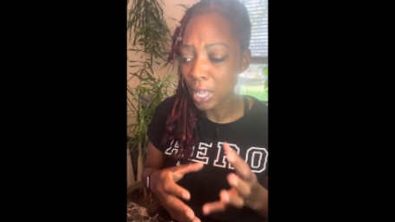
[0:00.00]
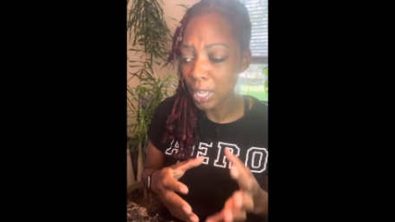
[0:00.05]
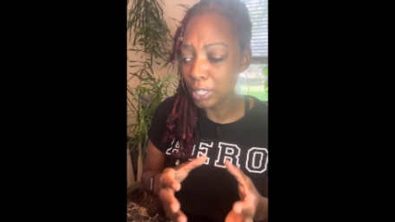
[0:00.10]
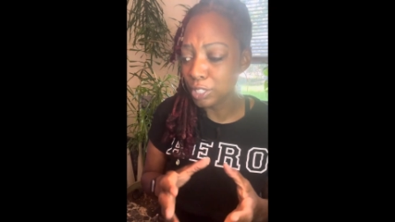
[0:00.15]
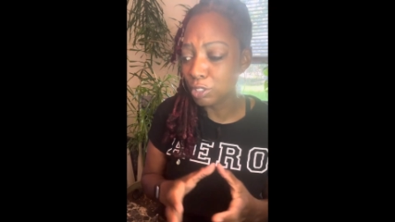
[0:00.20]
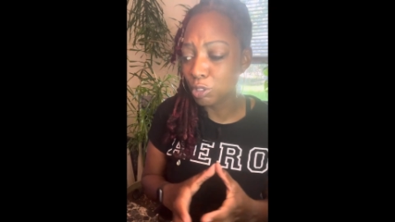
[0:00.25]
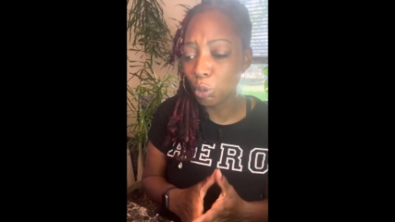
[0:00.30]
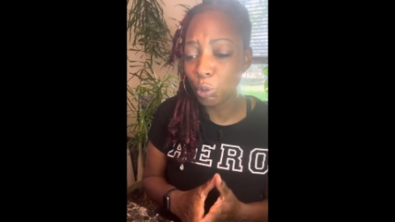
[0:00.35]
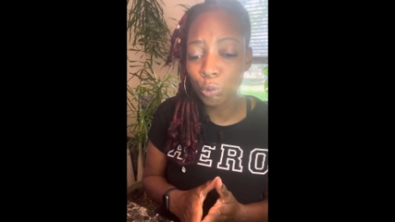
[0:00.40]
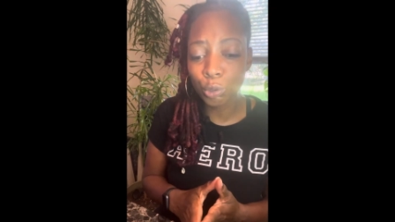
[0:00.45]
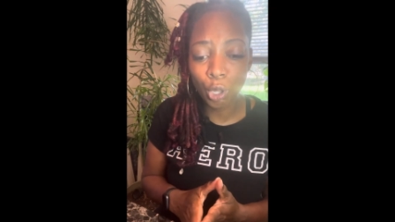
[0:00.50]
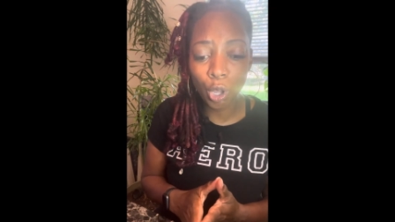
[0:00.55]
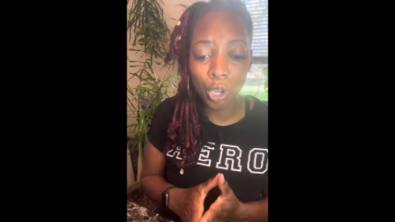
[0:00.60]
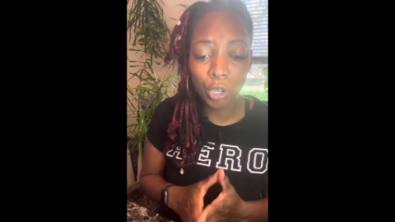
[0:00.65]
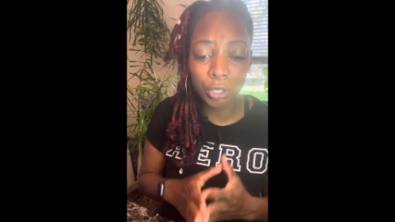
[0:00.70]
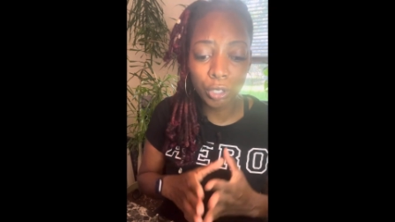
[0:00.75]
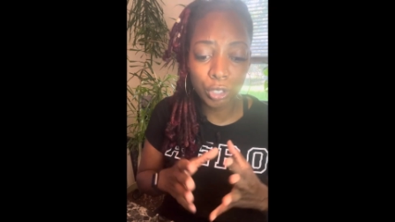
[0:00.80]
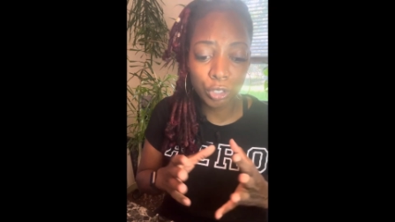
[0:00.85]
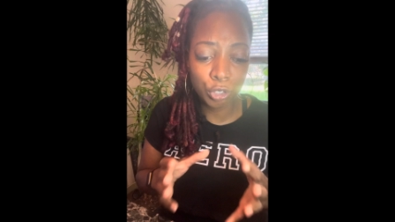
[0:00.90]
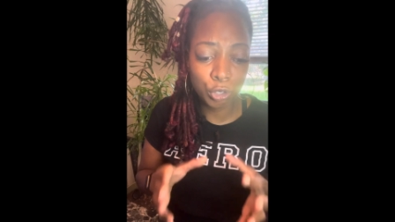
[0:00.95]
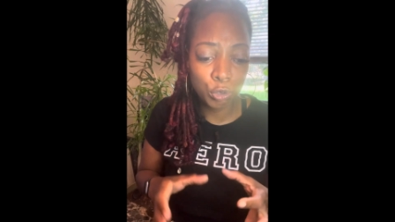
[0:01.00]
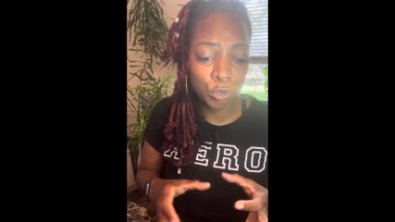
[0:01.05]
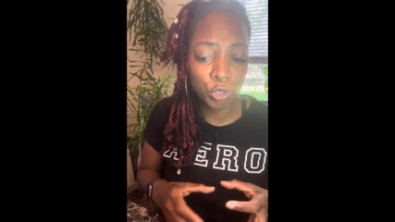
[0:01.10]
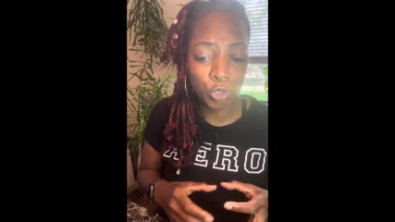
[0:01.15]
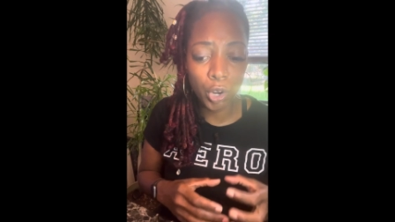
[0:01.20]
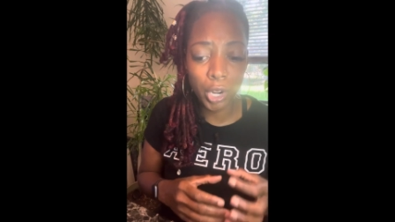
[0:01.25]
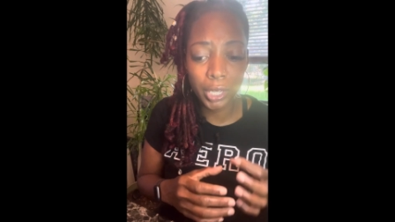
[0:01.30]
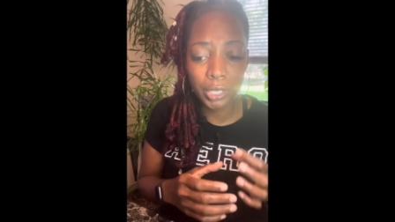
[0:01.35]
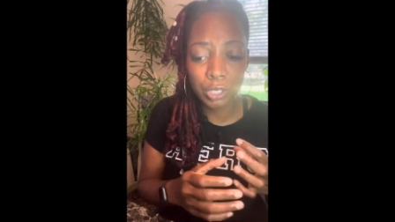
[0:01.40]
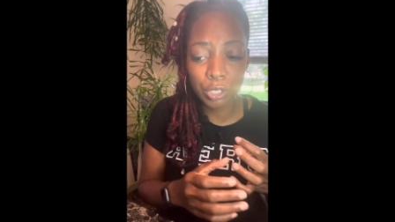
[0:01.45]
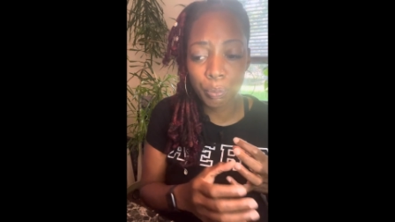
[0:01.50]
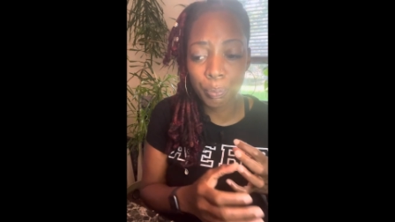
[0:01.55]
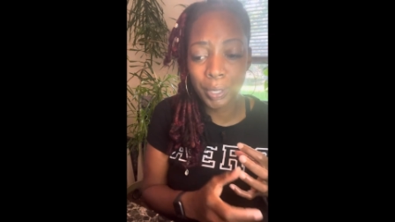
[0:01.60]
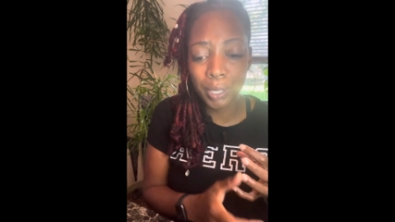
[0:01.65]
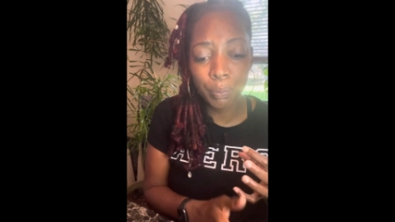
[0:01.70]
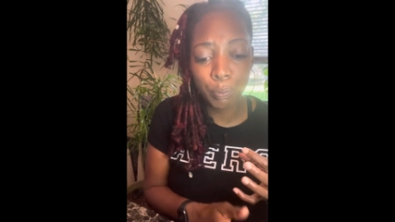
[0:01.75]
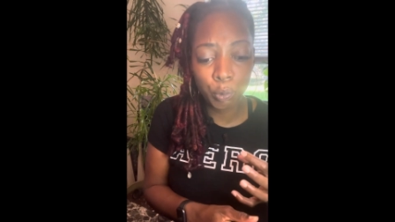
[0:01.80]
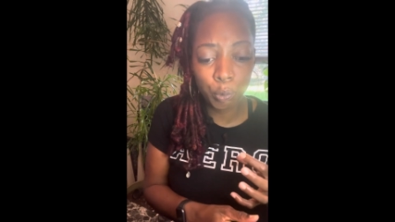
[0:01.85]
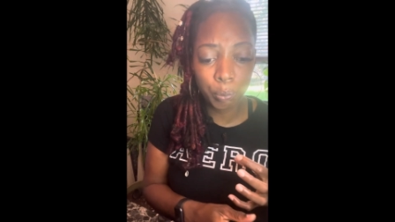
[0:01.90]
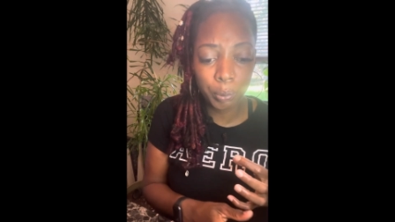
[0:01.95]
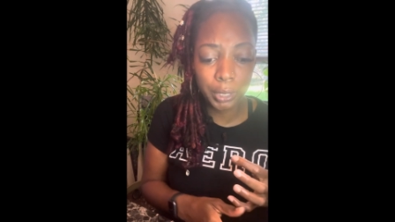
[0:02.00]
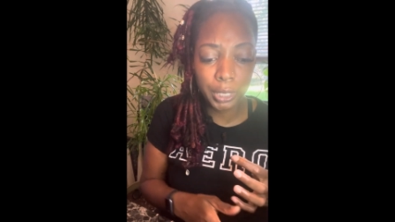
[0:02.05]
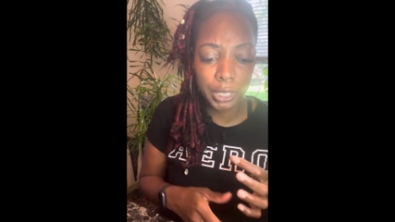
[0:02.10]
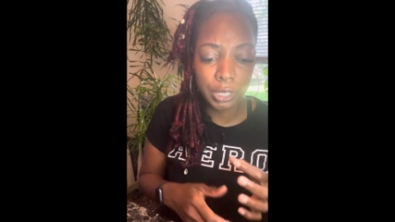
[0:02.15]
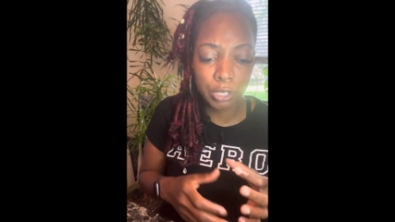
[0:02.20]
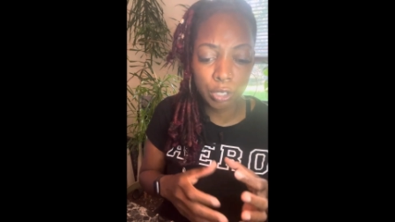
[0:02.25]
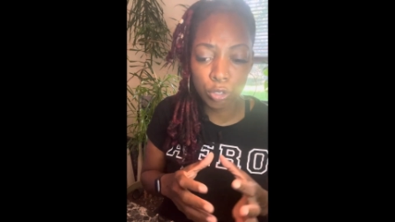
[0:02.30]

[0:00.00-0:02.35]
It's no longer you trying to people please.